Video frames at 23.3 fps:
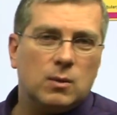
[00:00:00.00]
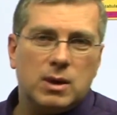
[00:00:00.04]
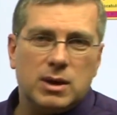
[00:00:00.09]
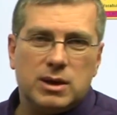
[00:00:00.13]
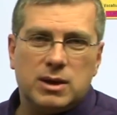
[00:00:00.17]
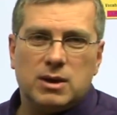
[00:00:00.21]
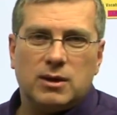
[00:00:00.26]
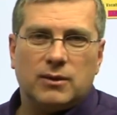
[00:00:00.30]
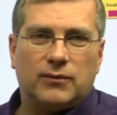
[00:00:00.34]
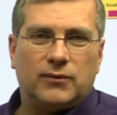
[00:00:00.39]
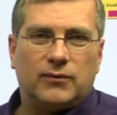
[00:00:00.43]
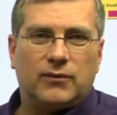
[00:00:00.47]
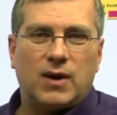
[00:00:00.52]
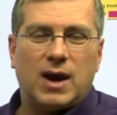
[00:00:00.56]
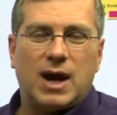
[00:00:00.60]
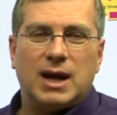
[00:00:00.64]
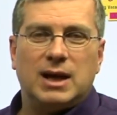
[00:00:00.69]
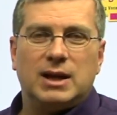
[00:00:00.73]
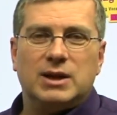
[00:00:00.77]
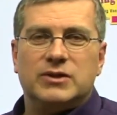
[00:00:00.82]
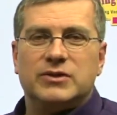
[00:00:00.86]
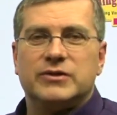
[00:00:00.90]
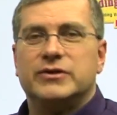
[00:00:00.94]
with your
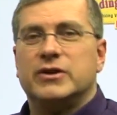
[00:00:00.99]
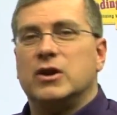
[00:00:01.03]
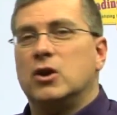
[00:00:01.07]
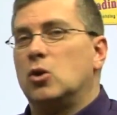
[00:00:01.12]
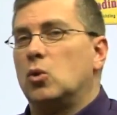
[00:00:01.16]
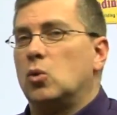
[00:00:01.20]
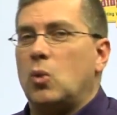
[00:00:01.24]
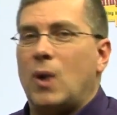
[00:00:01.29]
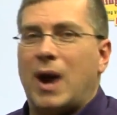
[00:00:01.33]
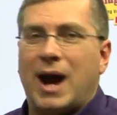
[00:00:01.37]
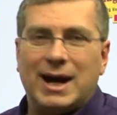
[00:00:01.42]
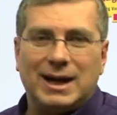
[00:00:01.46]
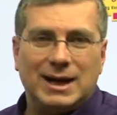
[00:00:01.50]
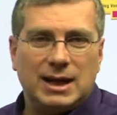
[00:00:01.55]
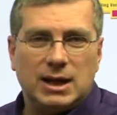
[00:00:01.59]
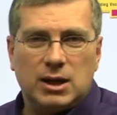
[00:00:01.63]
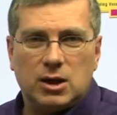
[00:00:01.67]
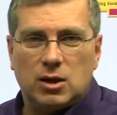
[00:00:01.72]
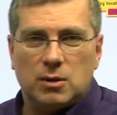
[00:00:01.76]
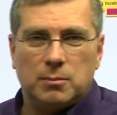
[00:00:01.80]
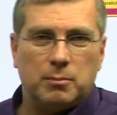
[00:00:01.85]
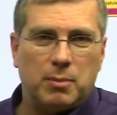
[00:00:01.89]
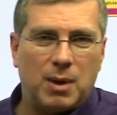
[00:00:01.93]
friends,
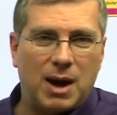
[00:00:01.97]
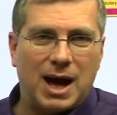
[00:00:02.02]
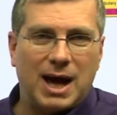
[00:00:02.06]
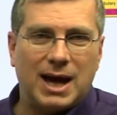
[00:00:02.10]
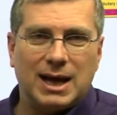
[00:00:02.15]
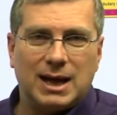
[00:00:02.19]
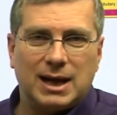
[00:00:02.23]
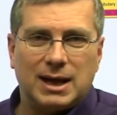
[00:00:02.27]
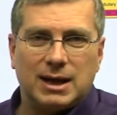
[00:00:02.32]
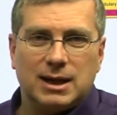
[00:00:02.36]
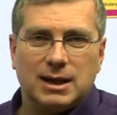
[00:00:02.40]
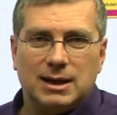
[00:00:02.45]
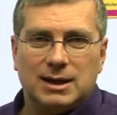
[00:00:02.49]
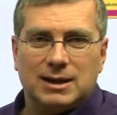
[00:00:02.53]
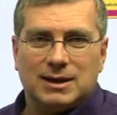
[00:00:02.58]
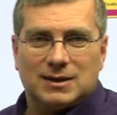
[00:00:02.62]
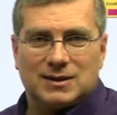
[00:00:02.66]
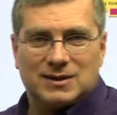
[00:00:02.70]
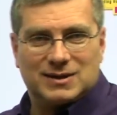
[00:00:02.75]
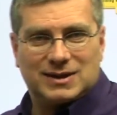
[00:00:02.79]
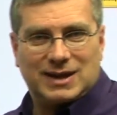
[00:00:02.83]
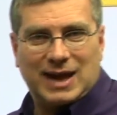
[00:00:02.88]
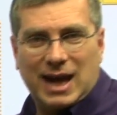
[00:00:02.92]
riding your bike,
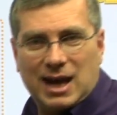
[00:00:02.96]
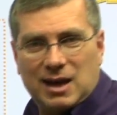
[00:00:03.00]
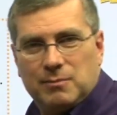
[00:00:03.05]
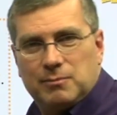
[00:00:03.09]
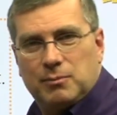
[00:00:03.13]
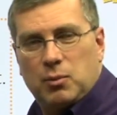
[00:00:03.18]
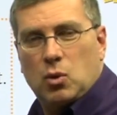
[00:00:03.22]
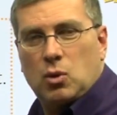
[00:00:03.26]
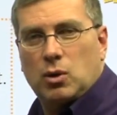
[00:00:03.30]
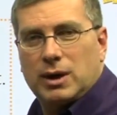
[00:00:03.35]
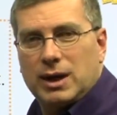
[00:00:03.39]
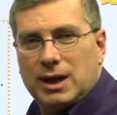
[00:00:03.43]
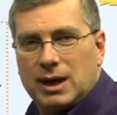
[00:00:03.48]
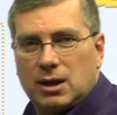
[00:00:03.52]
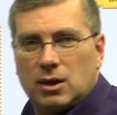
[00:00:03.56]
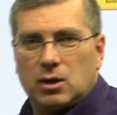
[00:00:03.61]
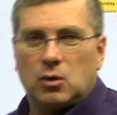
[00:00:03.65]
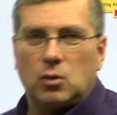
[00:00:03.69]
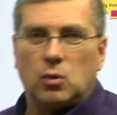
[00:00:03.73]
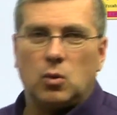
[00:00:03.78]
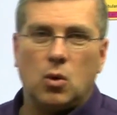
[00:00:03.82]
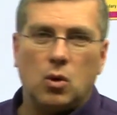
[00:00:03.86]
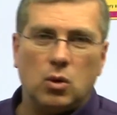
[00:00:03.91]
skateboarding
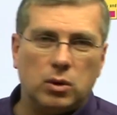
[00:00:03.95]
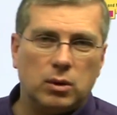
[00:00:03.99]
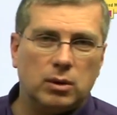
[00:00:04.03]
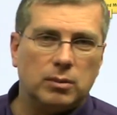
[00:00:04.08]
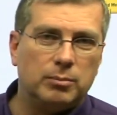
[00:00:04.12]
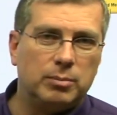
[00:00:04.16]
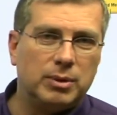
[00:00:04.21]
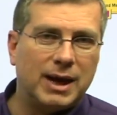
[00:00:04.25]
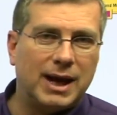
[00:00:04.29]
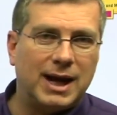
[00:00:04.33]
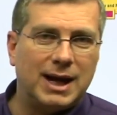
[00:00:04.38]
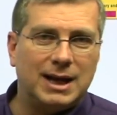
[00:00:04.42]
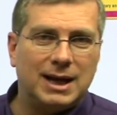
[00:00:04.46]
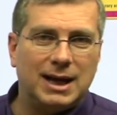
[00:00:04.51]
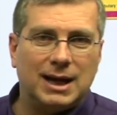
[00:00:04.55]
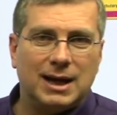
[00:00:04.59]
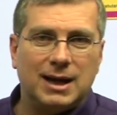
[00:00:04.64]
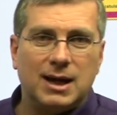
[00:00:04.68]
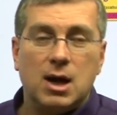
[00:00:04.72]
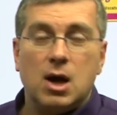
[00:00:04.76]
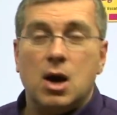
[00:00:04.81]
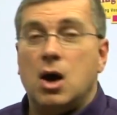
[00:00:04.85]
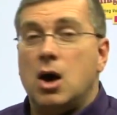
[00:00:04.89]
or
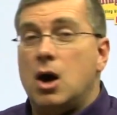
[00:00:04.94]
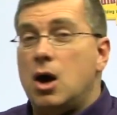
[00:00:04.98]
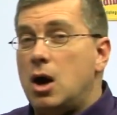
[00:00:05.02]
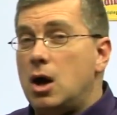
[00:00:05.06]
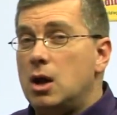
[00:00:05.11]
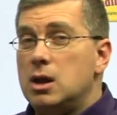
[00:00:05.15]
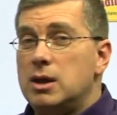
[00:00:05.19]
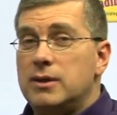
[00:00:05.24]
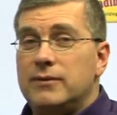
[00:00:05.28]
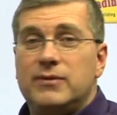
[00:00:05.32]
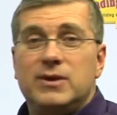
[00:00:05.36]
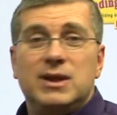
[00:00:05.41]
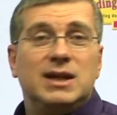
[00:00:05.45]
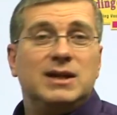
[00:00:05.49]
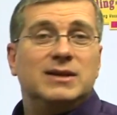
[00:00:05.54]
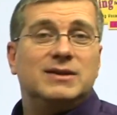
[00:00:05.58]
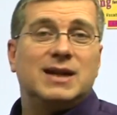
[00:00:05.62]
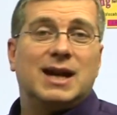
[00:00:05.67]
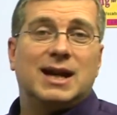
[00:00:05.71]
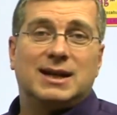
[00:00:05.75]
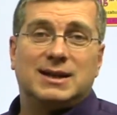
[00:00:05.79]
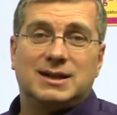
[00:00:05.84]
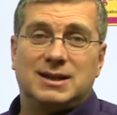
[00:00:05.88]
rollerblading, all of
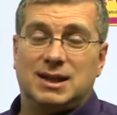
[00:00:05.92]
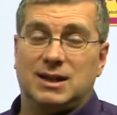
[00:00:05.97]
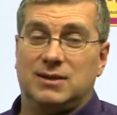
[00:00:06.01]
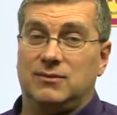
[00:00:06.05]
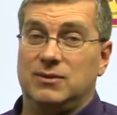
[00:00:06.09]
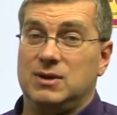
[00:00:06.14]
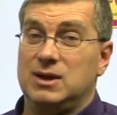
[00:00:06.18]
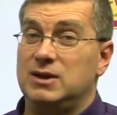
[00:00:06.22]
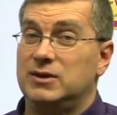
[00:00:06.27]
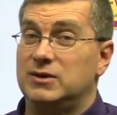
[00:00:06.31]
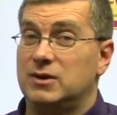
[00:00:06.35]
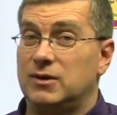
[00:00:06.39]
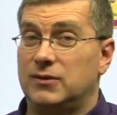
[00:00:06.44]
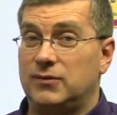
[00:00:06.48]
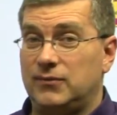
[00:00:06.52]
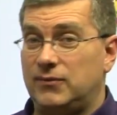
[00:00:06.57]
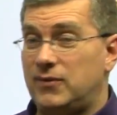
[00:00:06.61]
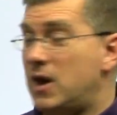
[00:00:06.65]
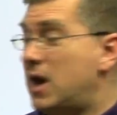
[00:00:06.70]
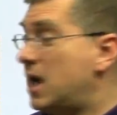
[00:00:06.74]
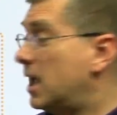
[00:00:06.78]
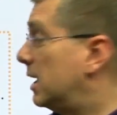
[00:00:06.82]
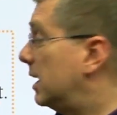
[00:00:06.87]
these activities are
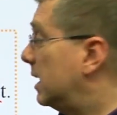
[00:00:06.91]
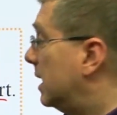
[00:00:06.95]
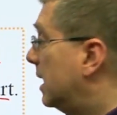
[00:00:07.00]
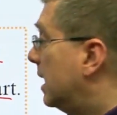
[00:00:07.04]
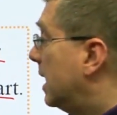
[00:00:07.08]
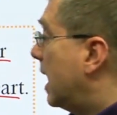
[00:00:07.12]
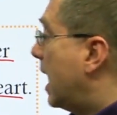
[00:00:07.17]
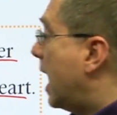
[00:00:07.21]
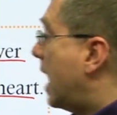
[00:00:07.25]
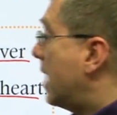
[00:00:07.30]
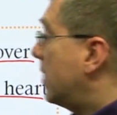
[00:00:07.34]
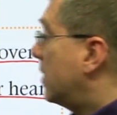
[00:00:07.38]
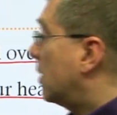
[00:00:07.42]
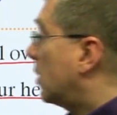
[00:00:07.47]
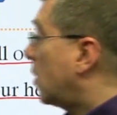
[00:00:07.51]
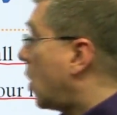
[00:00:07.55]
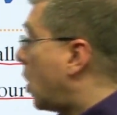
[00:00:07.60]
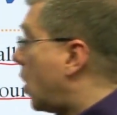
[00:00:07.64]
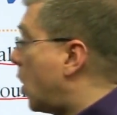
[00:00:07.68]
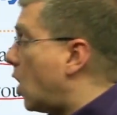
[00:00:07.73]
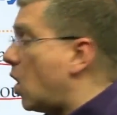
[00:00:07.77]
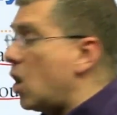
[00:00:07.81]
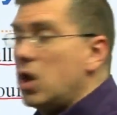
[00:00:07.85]
fun. And they're
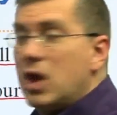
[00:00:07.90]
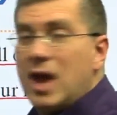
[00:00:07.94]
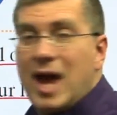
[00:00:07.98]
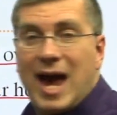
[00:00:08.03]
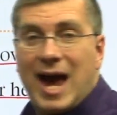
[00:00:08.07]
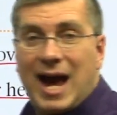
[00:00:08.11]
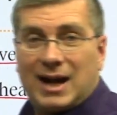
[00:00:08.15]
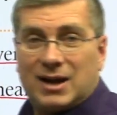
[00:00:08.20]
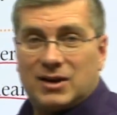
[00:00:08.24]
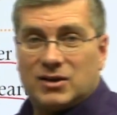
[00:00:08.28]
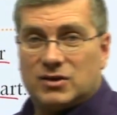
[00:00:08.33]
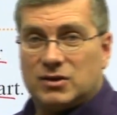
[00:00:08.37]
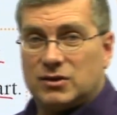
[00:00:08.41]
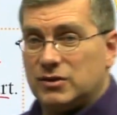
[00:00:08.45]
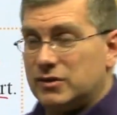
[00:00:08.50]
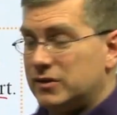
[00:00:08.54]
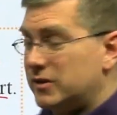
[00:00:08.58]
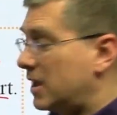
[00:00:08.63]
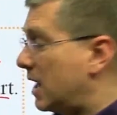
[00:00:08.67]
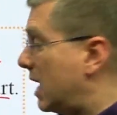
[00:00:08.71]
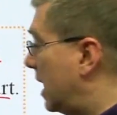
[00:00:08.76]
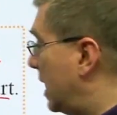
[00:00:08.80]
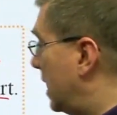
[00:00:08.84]
all
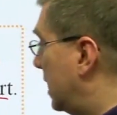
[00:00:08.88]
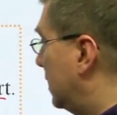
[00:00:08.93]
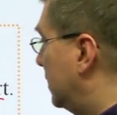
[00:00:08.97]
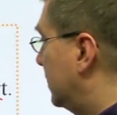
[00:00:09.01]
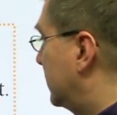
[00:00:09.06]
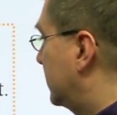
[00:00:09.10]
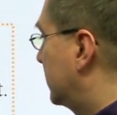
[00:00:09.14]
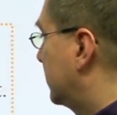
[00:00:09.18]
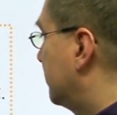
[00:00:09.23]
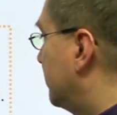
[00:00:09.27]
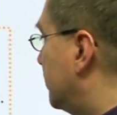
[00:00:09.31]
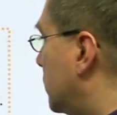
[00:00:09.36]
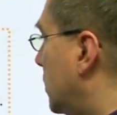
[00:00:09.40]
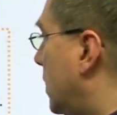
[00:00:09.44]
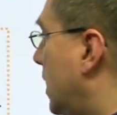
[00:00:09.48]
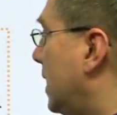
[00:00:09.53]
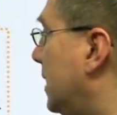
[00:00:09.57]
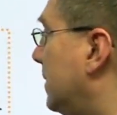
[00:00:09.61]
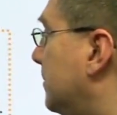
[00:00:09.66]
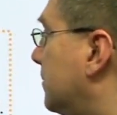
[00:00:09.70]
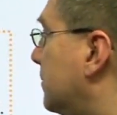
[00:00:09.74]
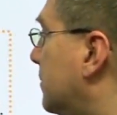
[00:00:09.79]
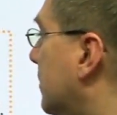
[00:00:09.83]
exercise,
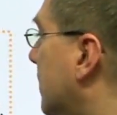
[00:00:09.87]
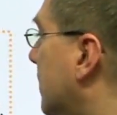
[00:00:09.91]
right?